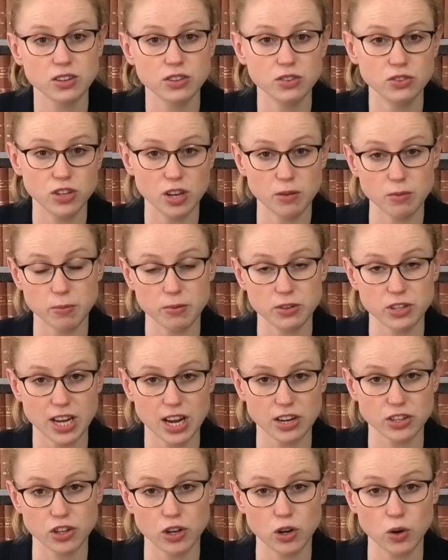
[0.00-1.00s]
consumer
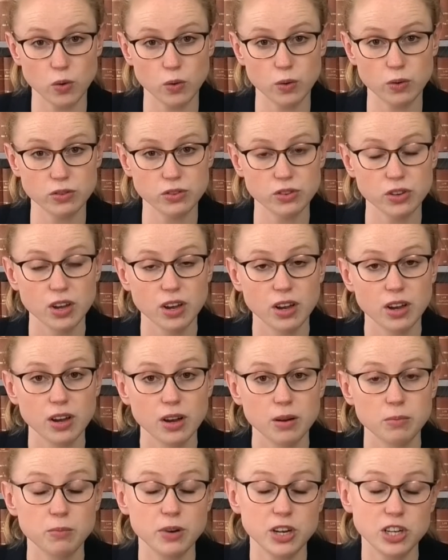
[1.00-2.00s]
protection laws,
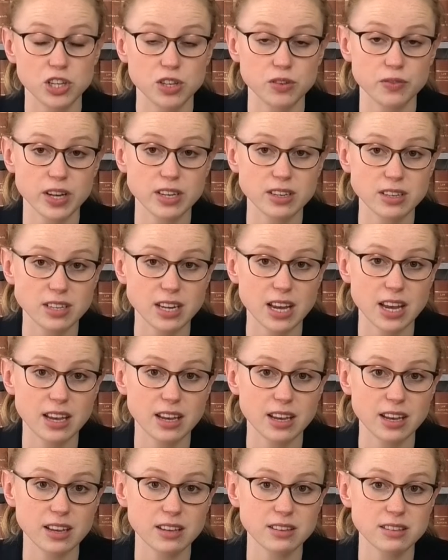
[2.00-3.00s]
breaches of
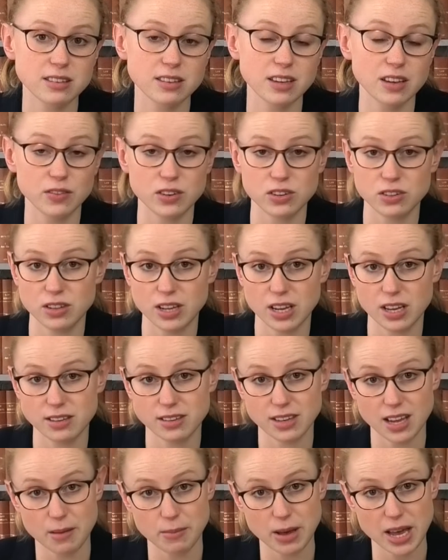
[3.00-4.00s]
undertakings given to the
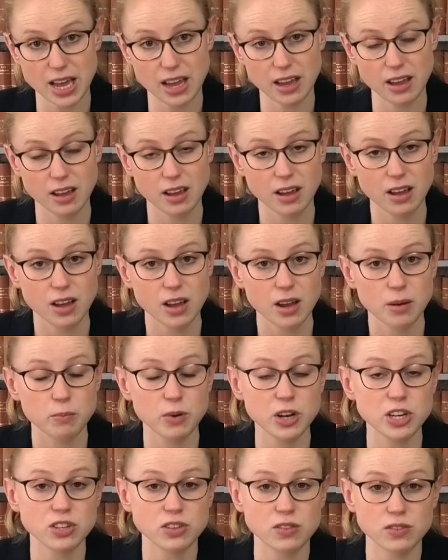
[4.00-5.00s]
CMA,
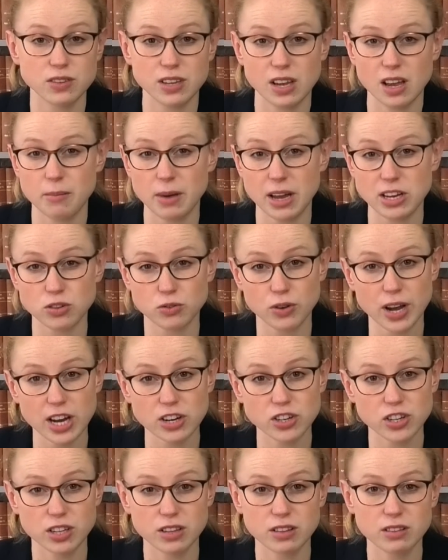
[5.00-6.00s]
breach of CMA
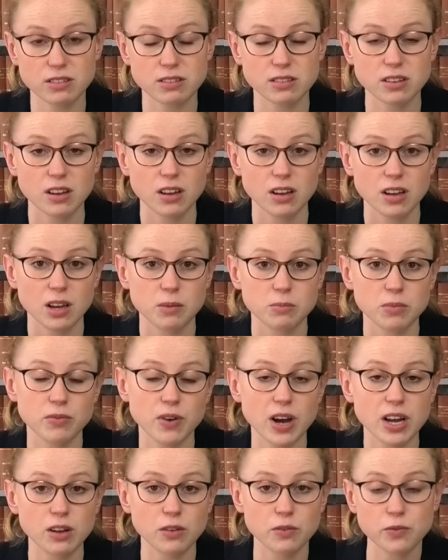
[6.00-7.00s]
directions,
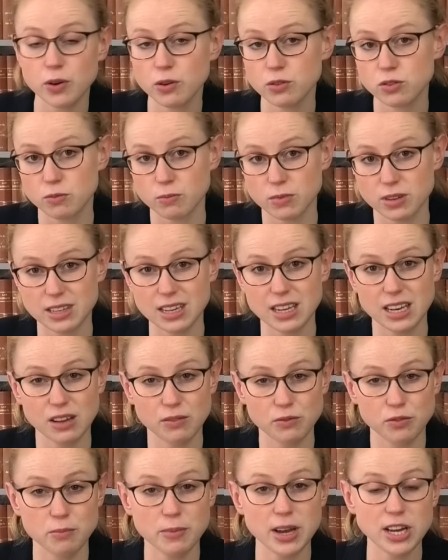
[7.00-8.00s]
providing false or misleading
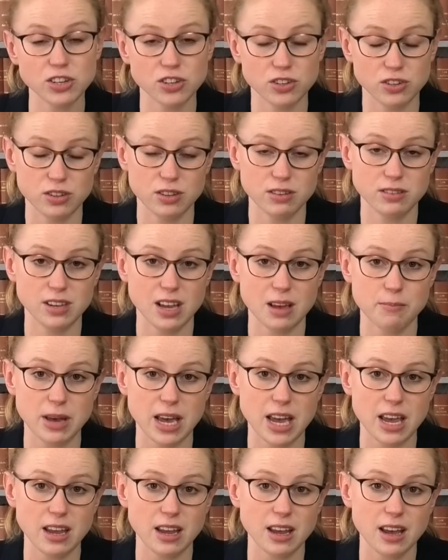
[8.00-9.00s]
information to the
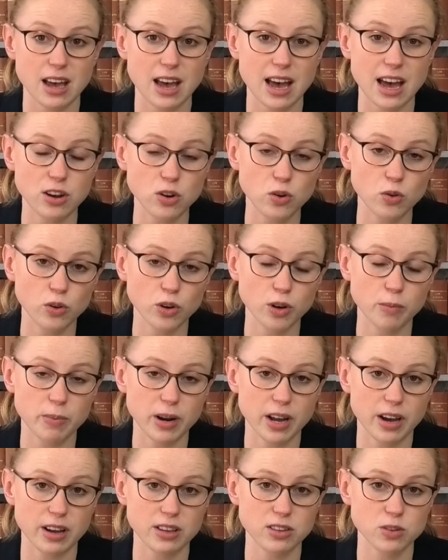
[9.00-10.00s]
CMA, and
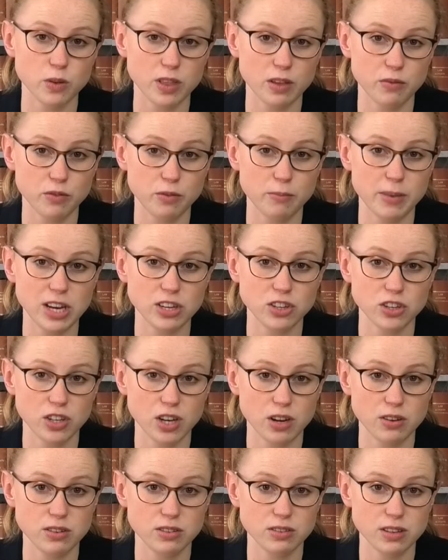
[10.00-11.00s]
non-compliance with information
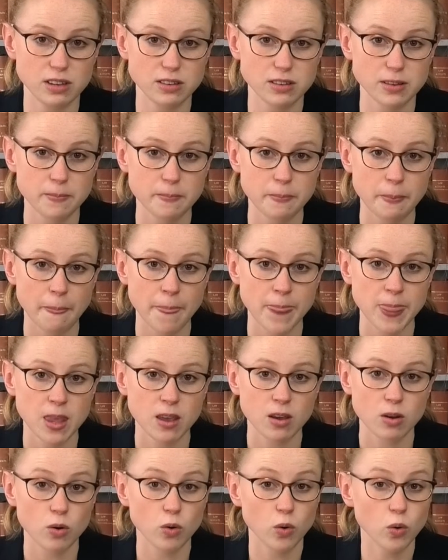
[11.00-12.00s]
notices,
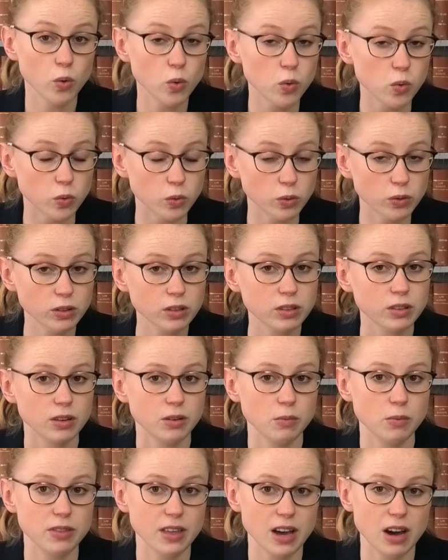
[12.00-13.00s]
all
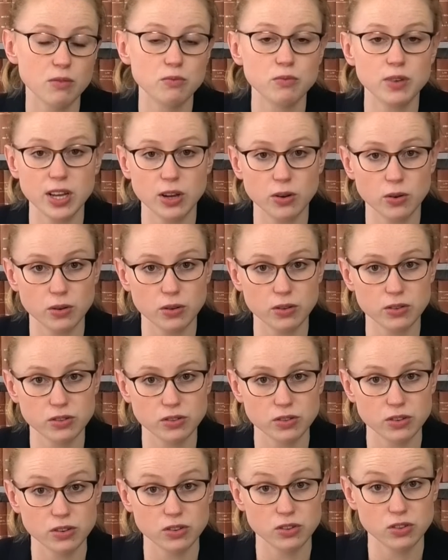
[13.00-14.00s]
without
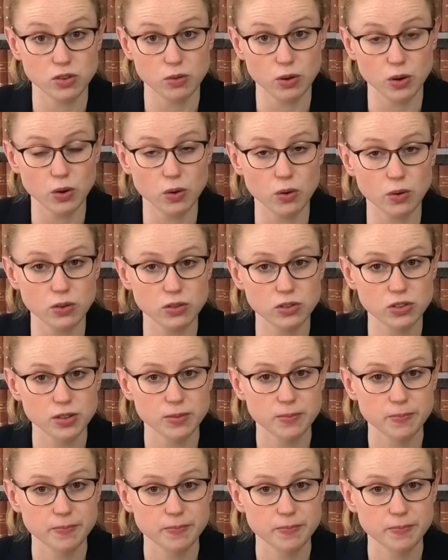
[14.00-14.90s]
recourse to a court.